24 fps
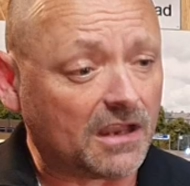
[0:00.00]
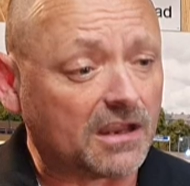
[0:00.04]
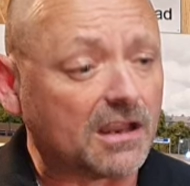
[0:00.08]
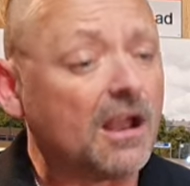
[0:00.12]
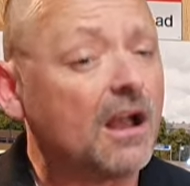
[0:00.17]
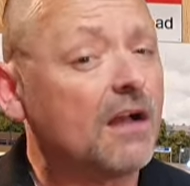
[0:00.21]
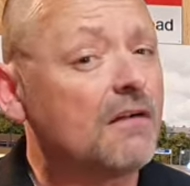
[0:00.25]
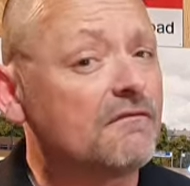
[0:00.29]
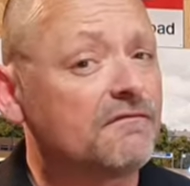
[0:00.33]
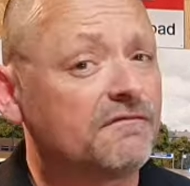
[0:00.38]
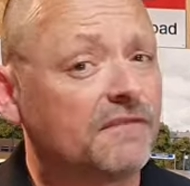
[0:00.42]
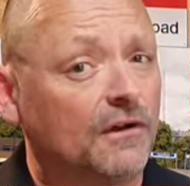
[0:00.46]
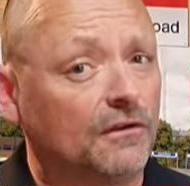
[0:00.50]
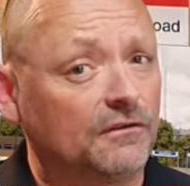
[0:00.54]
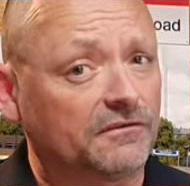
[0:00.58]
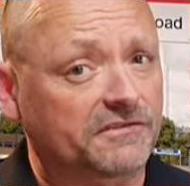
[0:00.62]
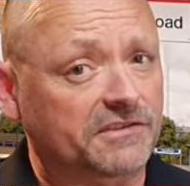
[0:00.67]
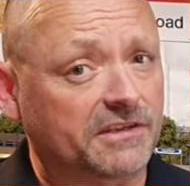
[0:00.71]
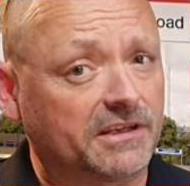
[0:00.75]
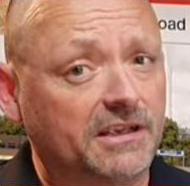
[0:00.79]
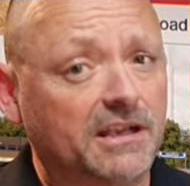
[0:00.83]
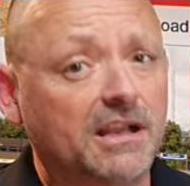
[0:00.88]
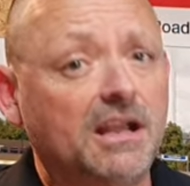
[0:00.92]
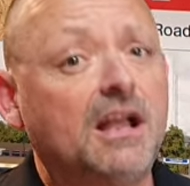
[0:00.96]
Can't
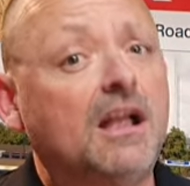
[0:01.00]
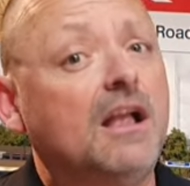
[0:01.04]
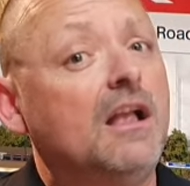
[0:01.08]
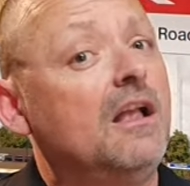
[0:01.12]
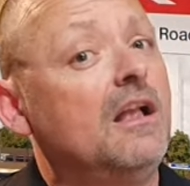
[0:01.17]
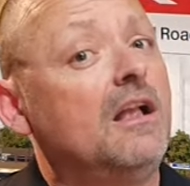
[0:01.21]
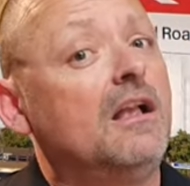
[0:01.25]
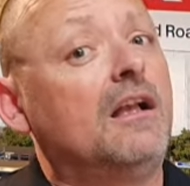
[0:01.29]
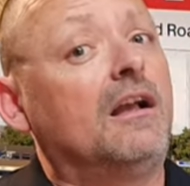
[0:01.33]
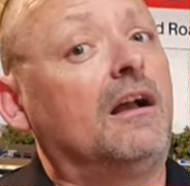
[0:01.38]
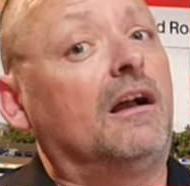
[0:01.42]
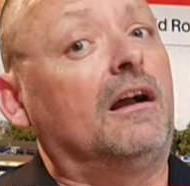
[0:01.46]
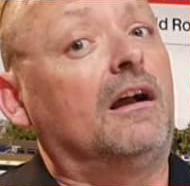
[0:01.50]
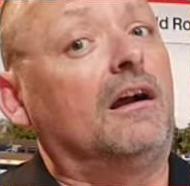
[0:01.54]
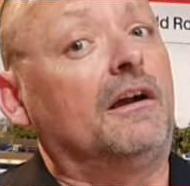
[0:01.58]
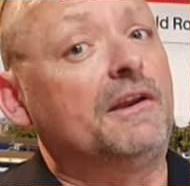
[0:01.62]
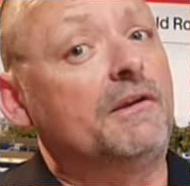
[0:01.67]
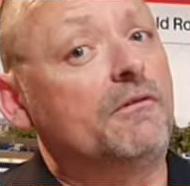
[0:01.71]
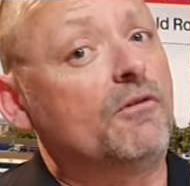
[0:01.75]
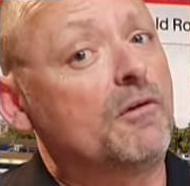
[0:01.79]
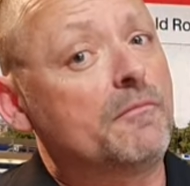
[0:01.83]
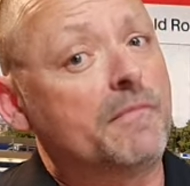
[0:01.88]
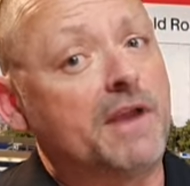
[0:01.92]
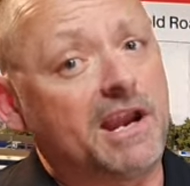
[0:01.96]
fault it. I
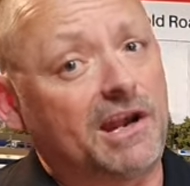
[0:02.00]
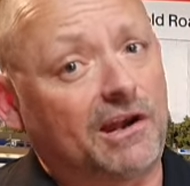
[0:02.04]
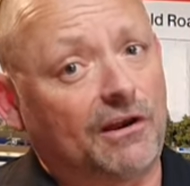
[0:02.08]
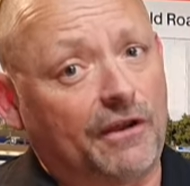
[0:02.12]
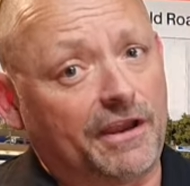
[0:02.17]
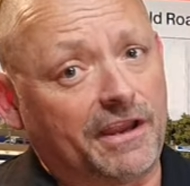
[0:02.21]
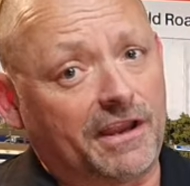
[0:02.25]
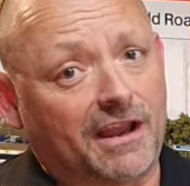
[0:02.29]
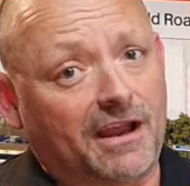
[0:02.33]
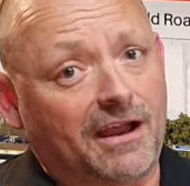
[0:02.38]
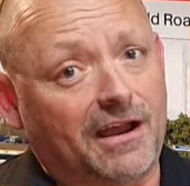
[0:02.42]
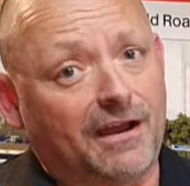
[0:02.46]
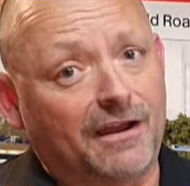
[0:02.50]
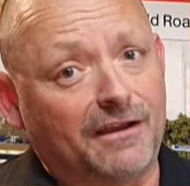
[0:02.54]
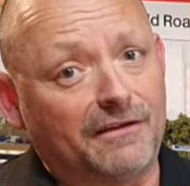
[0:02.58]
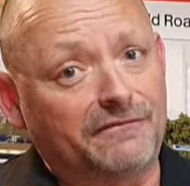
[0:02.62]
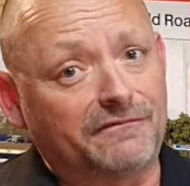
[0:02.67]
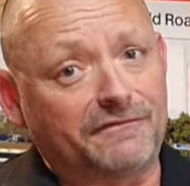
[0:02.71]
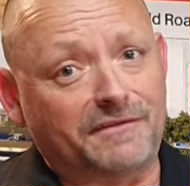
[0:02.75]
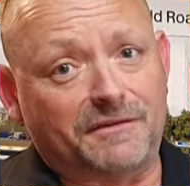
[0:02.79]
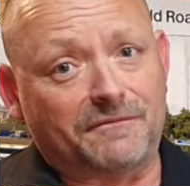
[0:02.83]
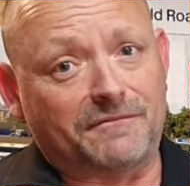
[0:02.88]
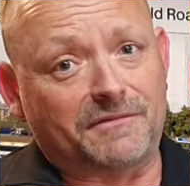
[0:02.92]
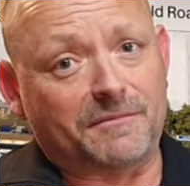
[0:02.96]
know I make light heart
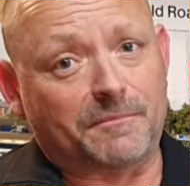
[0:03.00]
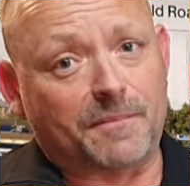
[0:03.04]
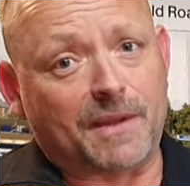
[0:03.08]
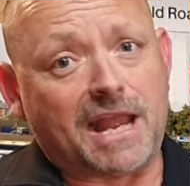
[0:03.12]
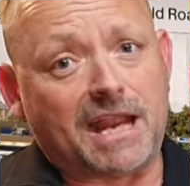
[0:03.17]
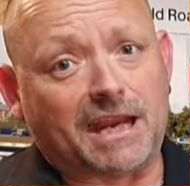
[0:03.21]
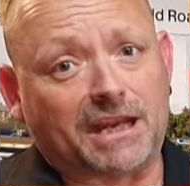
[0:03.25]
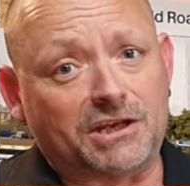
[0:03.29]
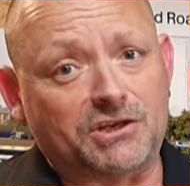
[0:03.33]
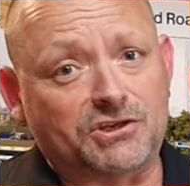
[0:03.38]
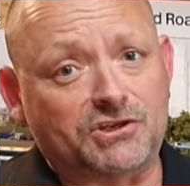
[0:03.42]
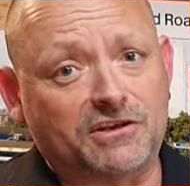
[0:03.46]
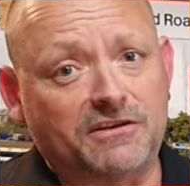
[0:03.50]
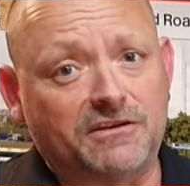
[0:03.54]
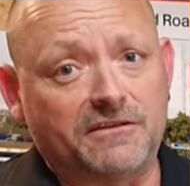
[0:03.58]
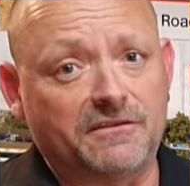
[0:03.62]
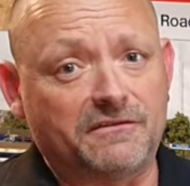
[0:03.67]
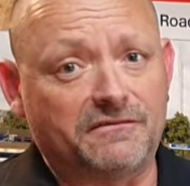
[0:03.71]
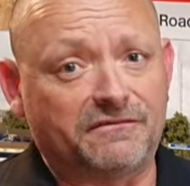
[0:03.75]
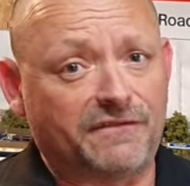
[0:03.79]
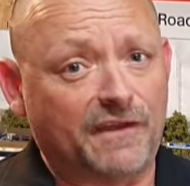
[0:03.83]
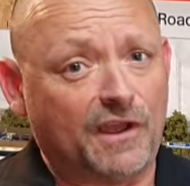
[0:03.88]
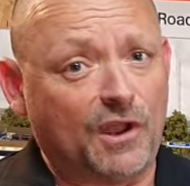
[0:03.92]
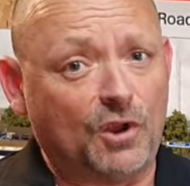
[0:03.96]
of the, the packaging and
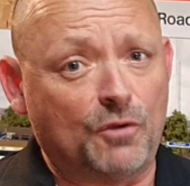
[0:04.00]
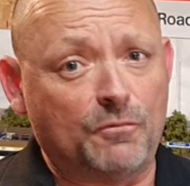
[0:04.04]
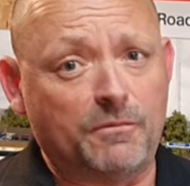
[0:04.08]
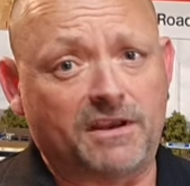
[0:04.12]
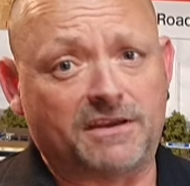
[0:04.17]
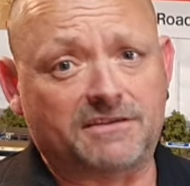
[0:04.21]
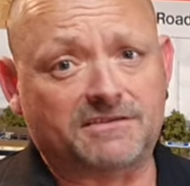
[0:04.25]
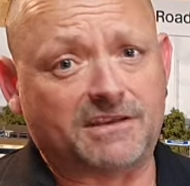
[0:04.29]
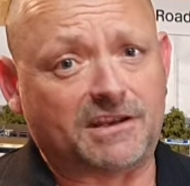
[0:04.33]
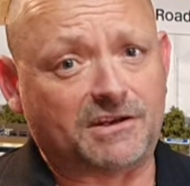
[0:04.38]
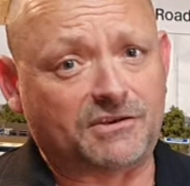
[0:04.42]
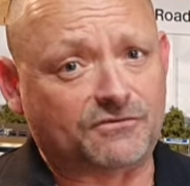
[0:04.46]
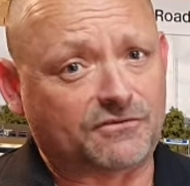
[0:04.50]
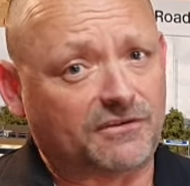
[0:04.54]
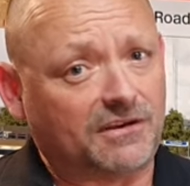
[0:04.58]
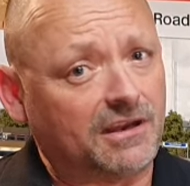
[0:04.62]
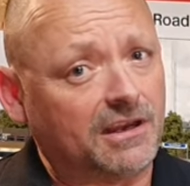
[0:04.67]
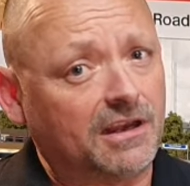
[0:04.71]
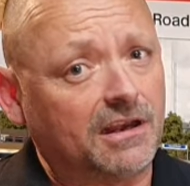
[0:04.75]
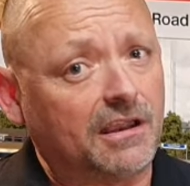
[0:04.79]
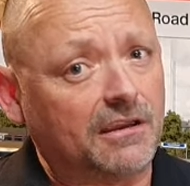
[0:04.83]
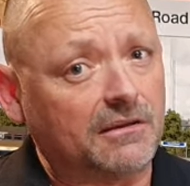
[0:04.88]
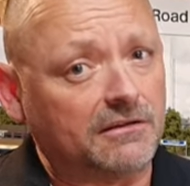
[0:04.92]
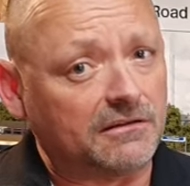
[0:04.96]
the foam, etc.
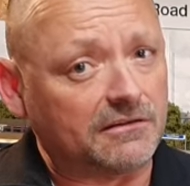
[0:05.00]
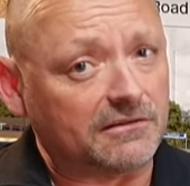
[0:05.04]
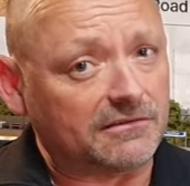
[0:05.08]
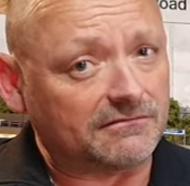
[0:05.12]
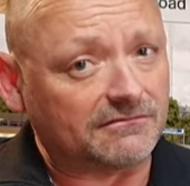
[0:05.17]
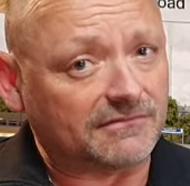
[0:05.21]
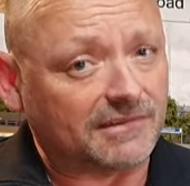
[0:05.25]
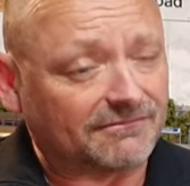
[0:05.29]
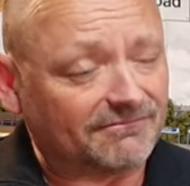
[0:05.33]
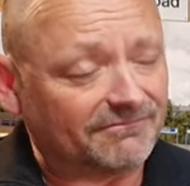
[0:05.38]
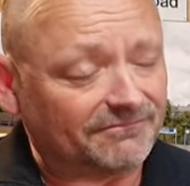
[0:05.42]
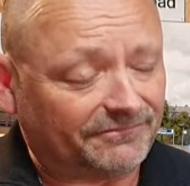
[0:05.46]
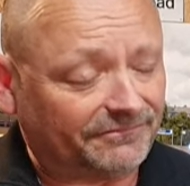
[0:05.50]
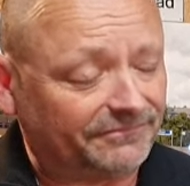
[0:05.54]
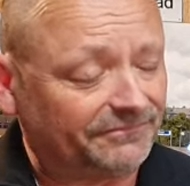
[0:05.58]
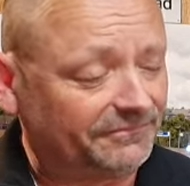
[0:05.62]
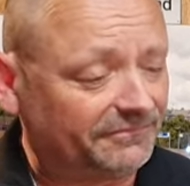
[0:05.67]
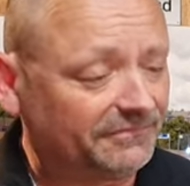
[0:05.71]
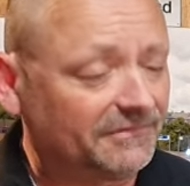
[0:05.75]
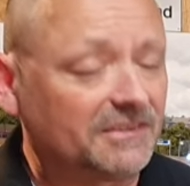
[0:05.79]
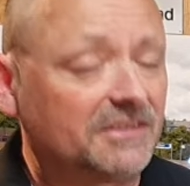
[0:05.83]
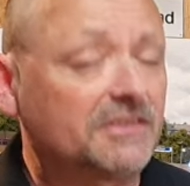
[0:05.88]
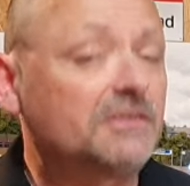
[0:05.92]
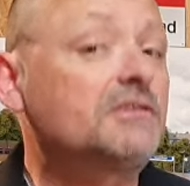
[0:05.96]
You know,
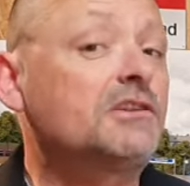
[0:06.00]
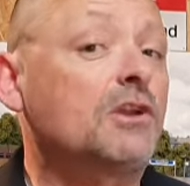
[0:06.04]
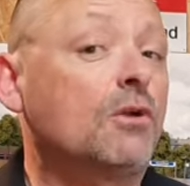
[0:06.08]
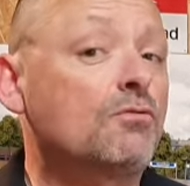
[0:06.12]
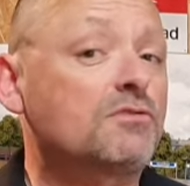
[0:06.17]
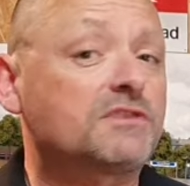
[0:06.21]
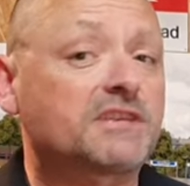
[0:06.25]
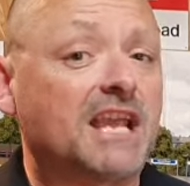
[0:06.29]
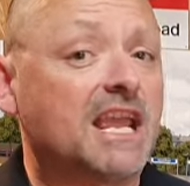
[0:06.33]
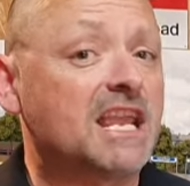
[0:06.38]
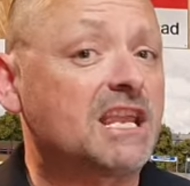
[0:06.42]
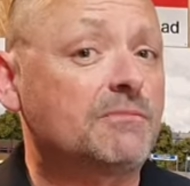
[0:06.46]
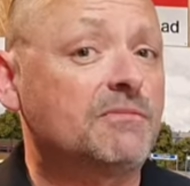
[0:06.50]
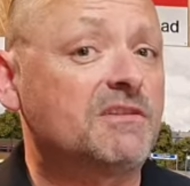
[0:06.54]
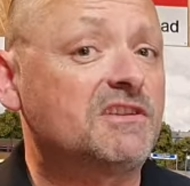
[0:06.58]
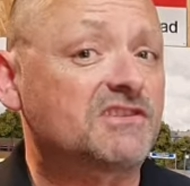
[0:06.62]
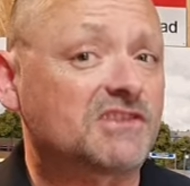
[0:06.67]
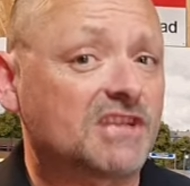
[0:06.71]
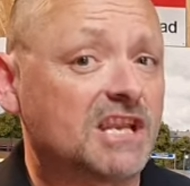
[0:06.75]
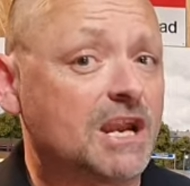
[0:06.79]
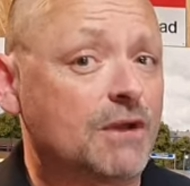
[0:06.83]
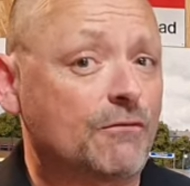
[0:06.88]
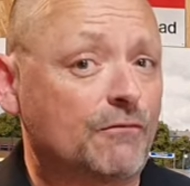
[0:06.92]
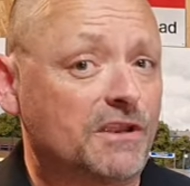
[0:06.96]
don't take me
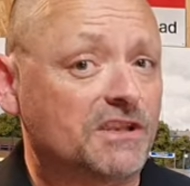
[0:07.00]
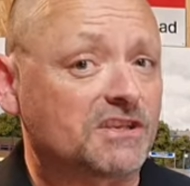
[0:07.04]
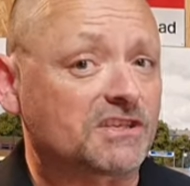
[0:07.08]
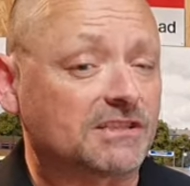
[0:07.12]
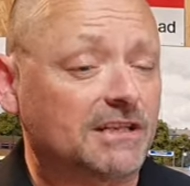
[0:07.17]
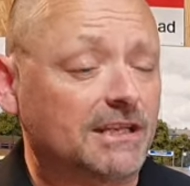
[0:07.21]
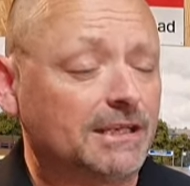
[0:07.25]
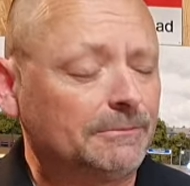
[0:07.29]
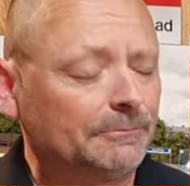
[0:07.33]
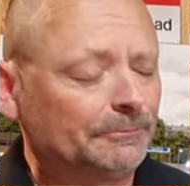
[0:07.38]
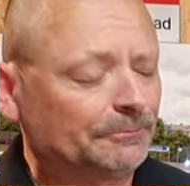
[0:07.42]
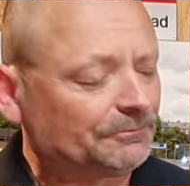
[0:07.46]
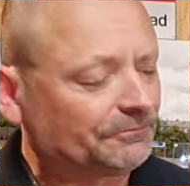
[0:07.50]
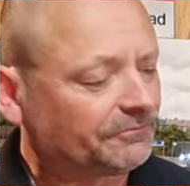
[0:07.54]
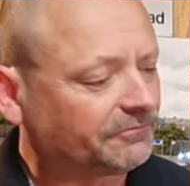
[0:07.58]
seriously.